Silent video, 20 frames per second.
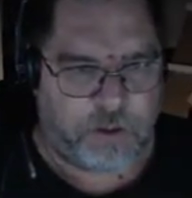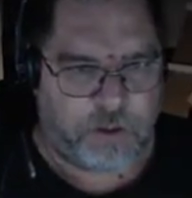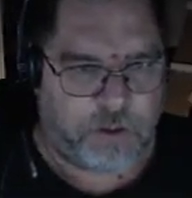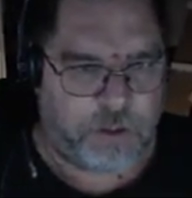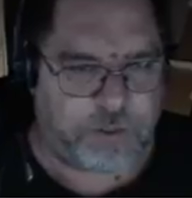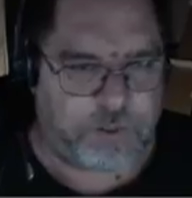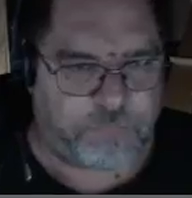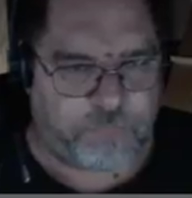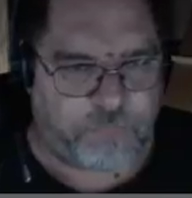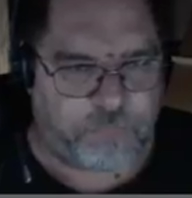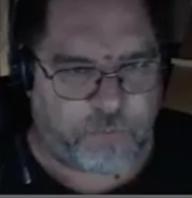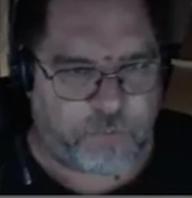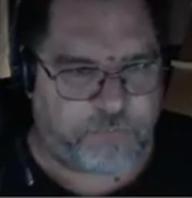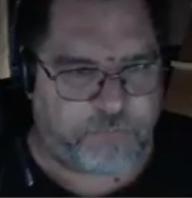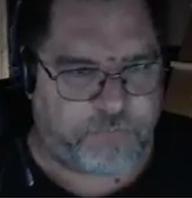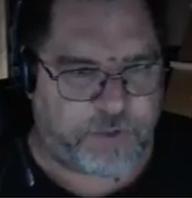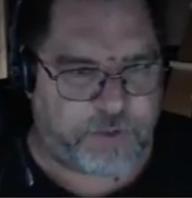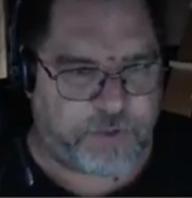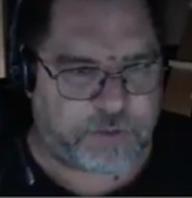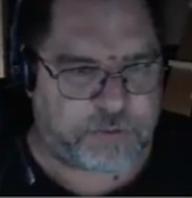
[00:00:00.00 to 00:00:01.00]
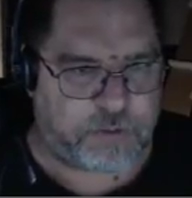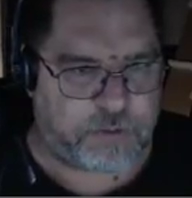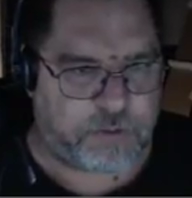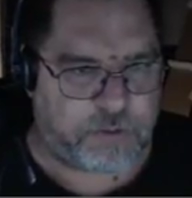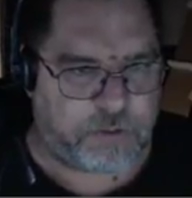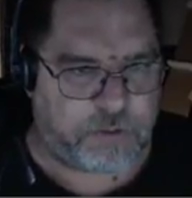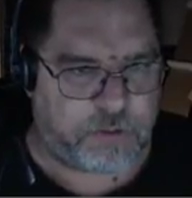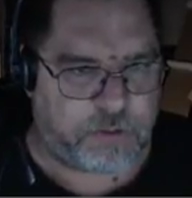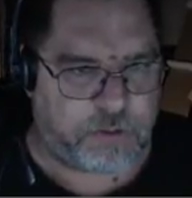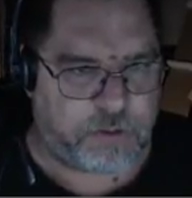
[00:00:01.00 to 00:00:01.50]
get forward
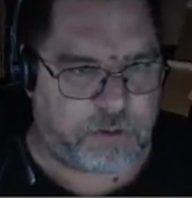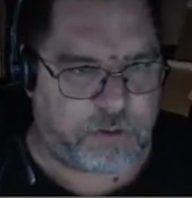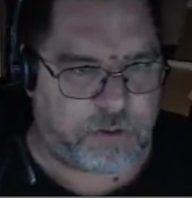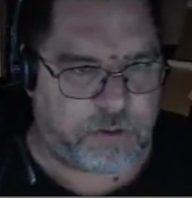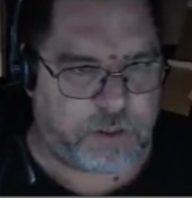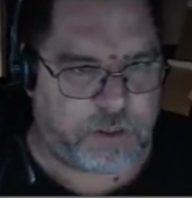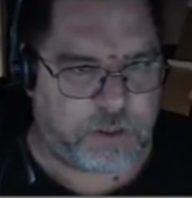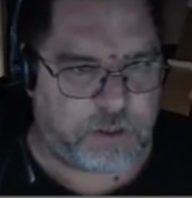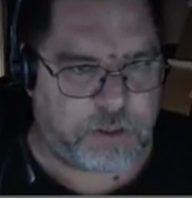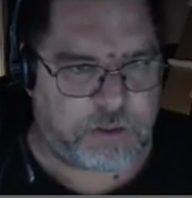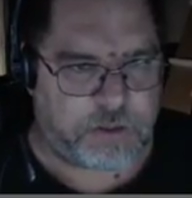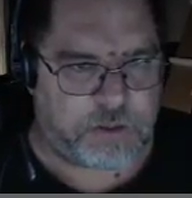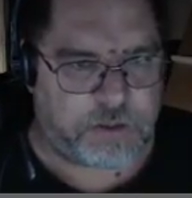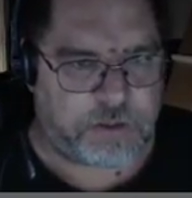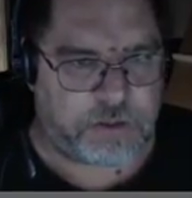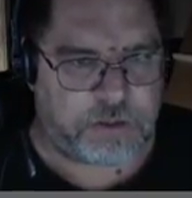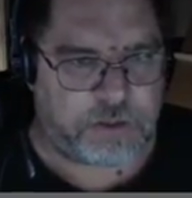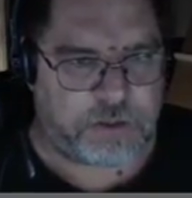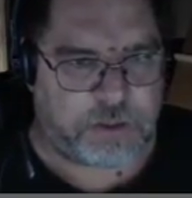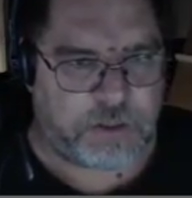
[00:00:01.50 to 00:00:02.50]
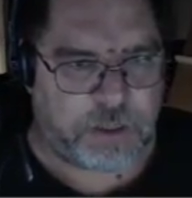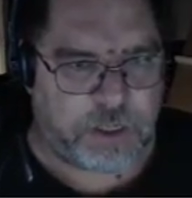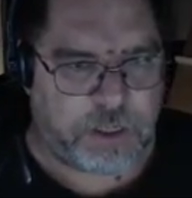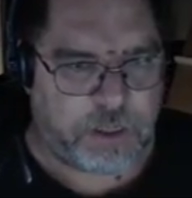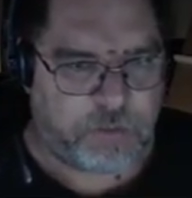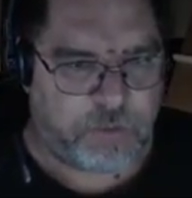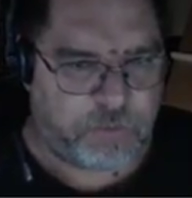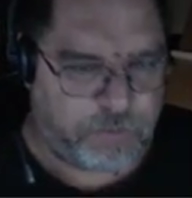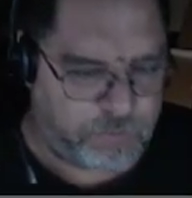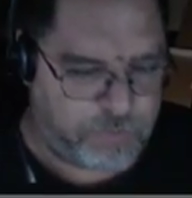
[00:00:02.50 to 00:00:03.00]
vector and
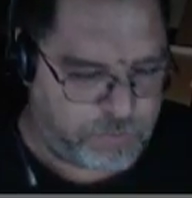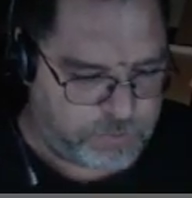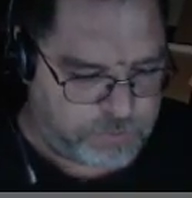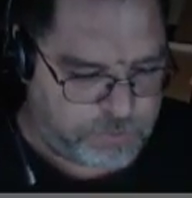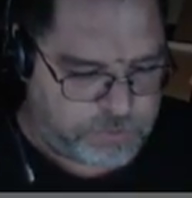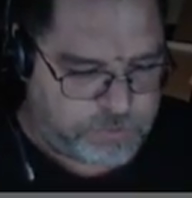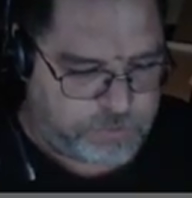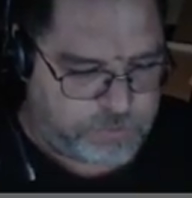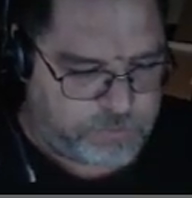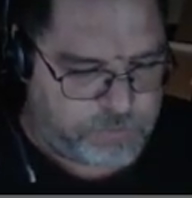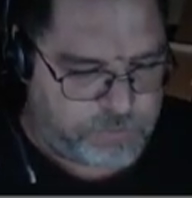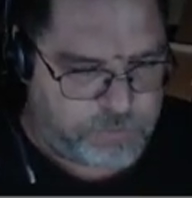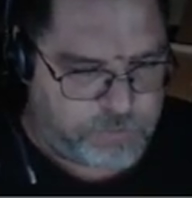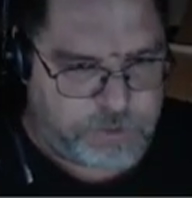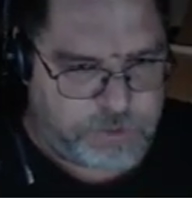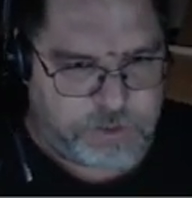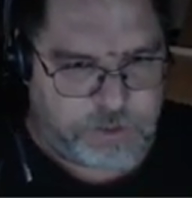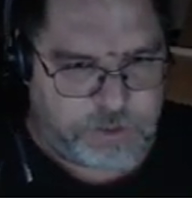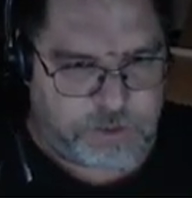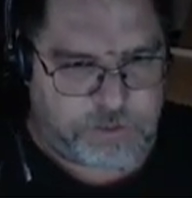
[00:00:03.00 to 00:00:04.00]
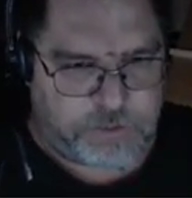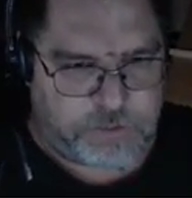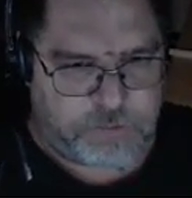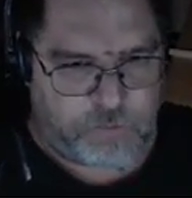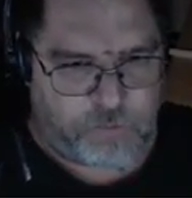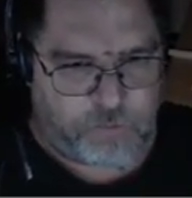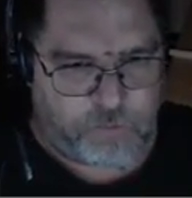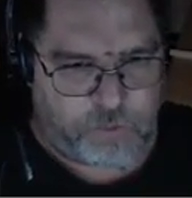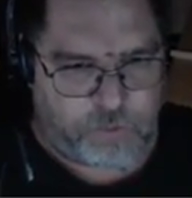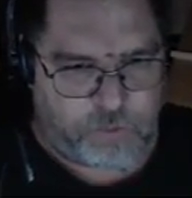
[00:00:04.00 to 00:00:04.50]
we want to get
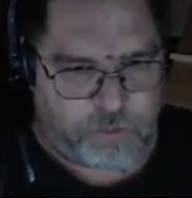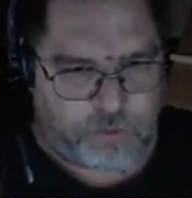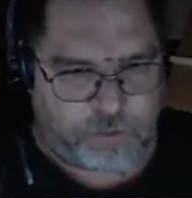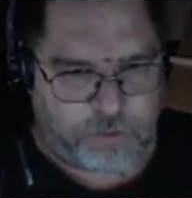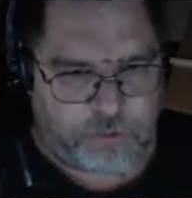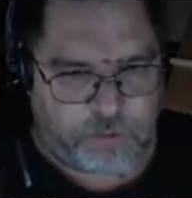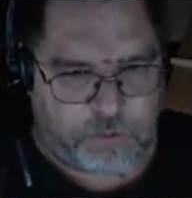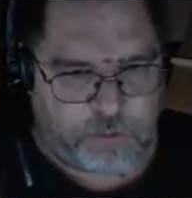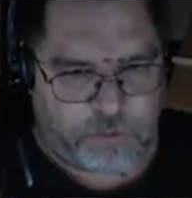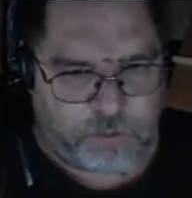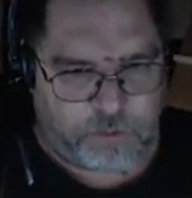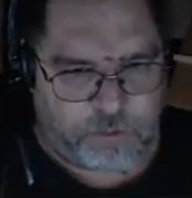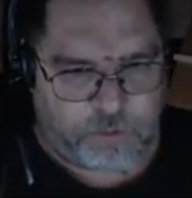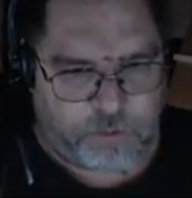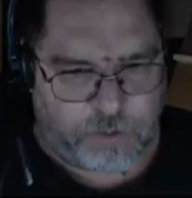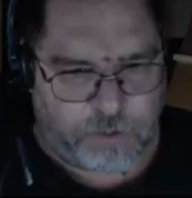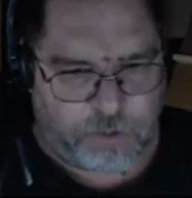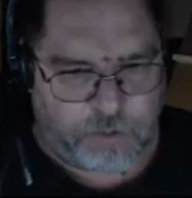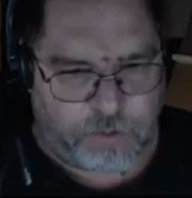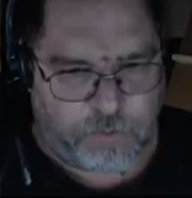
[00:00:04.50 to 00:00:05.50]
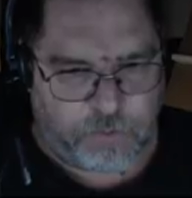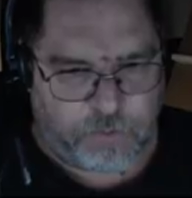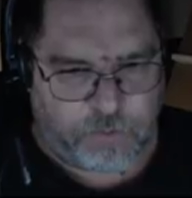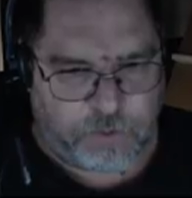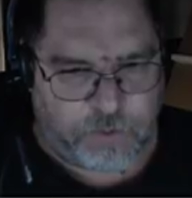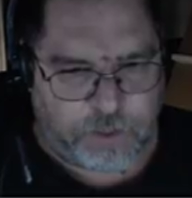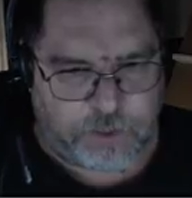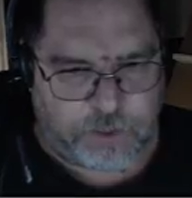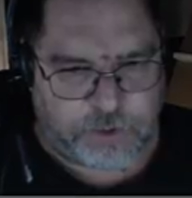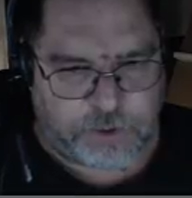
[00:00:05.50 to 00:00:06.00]
world
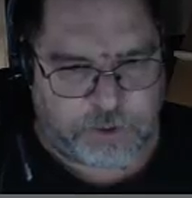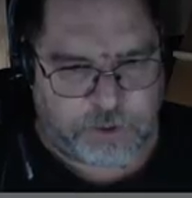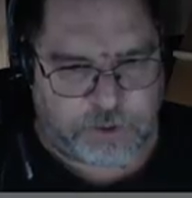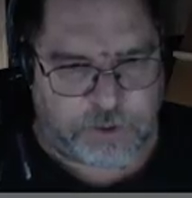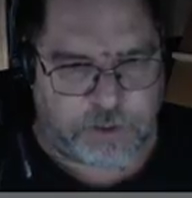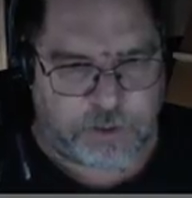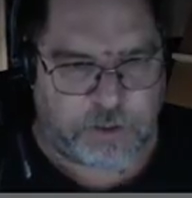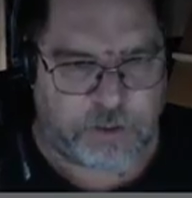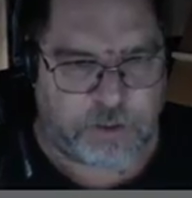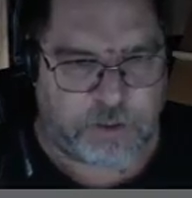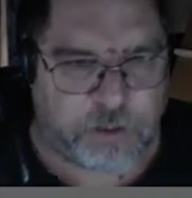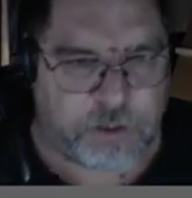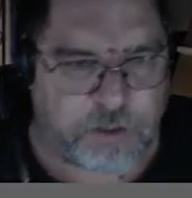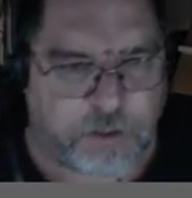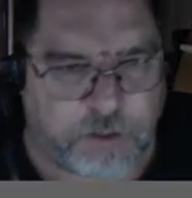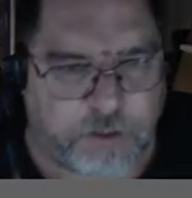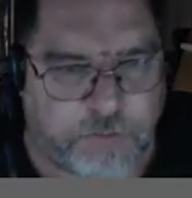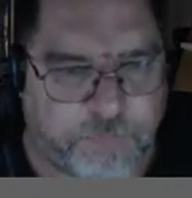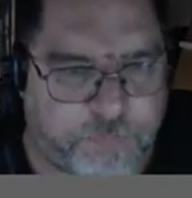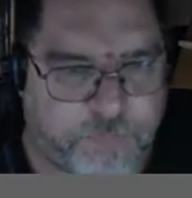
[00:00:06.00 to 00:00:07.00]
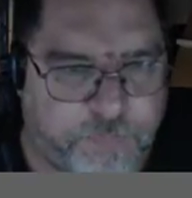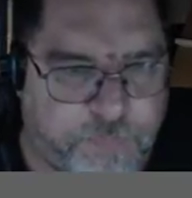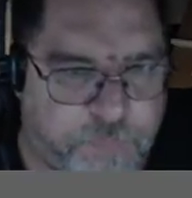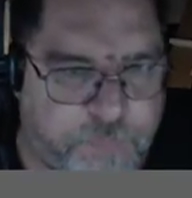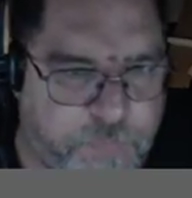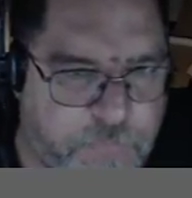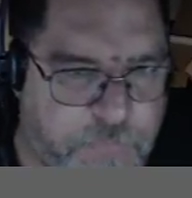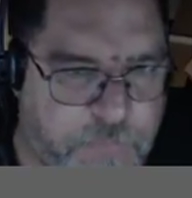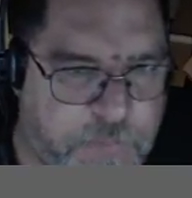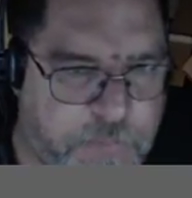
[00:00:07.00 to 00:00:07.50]
location
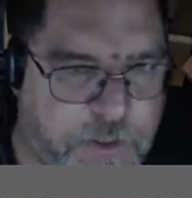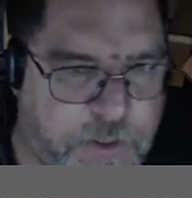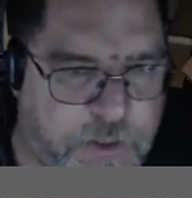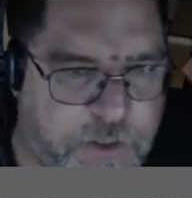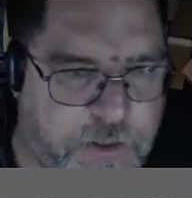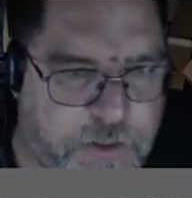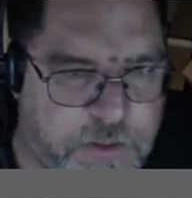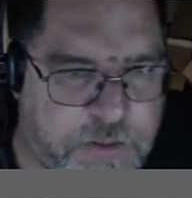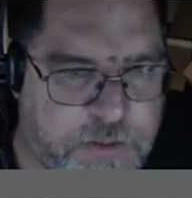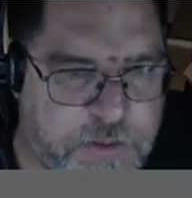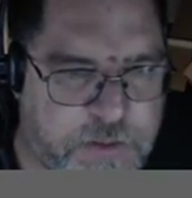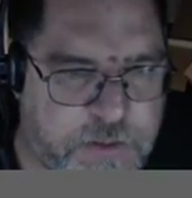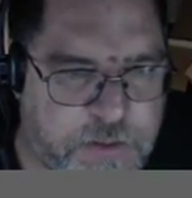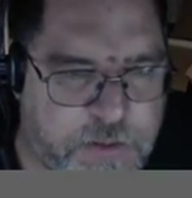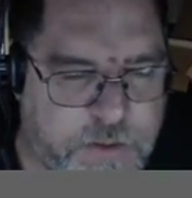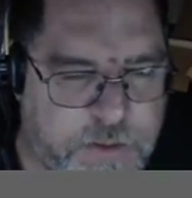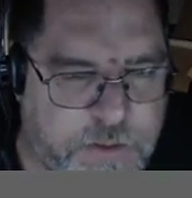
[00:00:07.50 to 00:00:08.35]
and let's